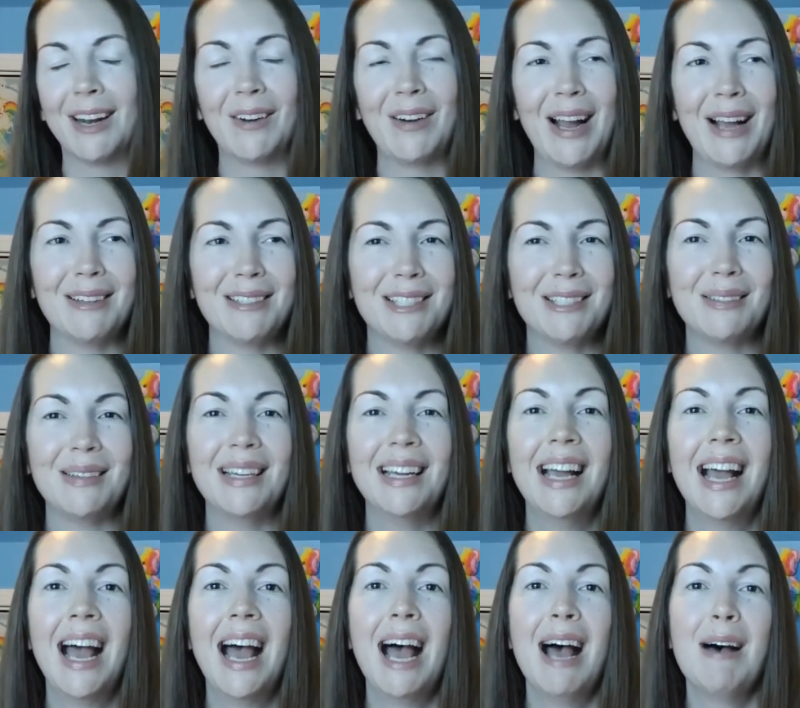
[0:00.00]
get around to it,
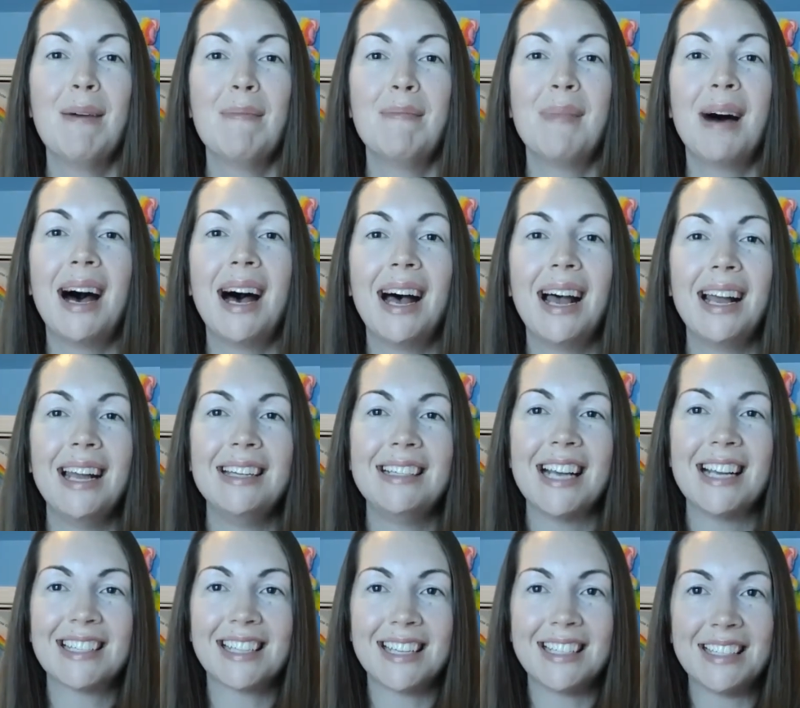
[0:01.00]
my
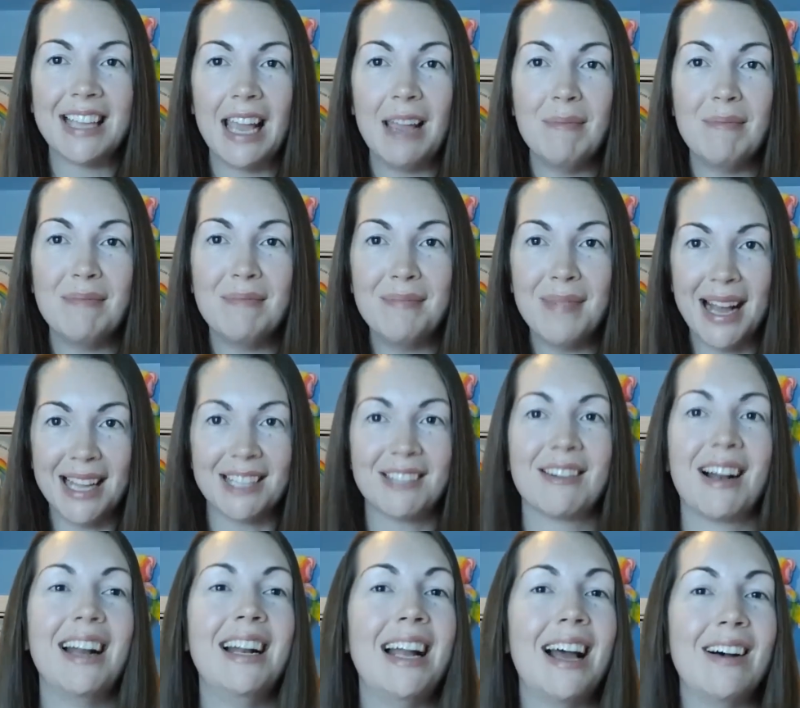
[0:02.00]
desk is a mess
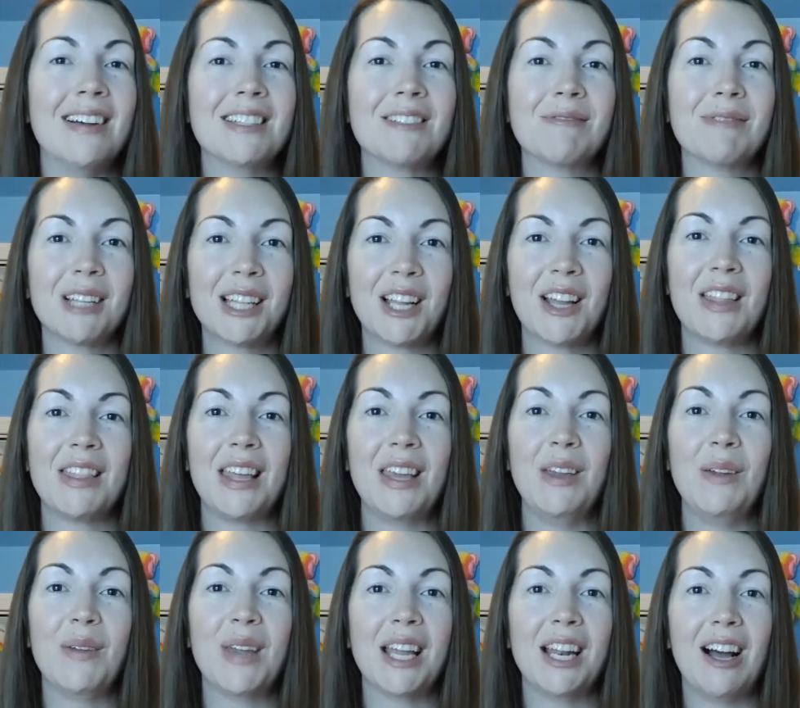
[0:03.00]
right now. It's a really good thing
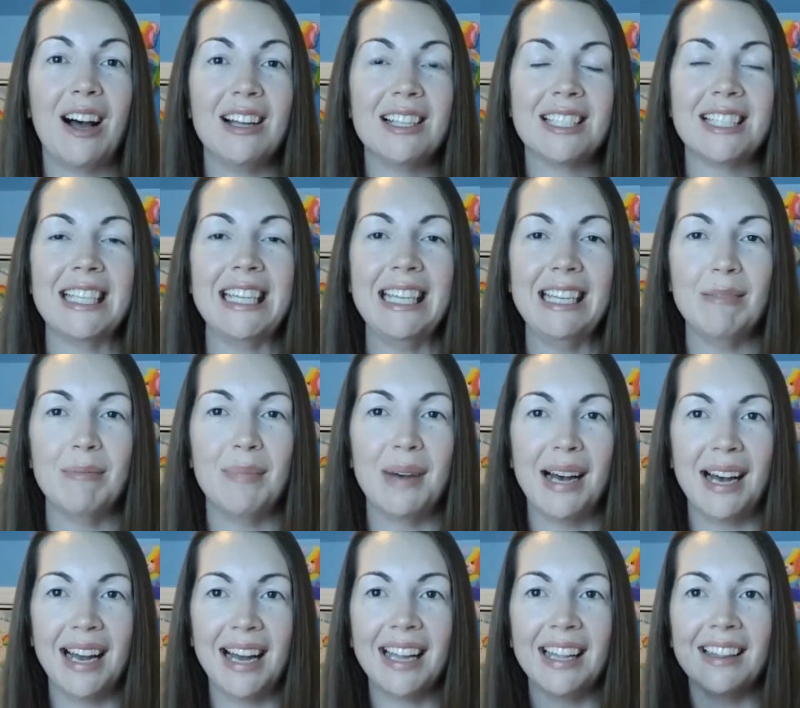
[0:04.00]
you cannot see
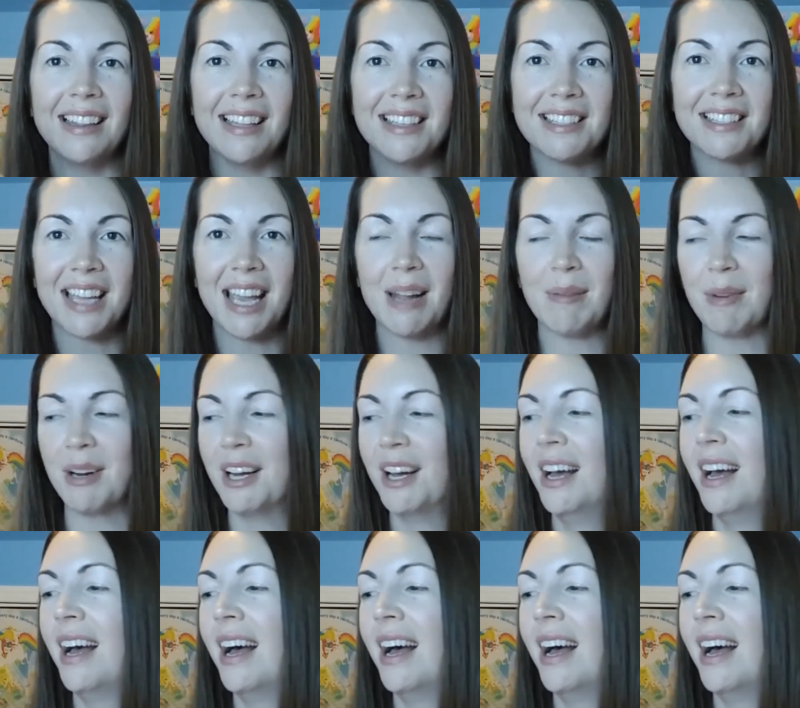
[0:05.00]
behind this camera.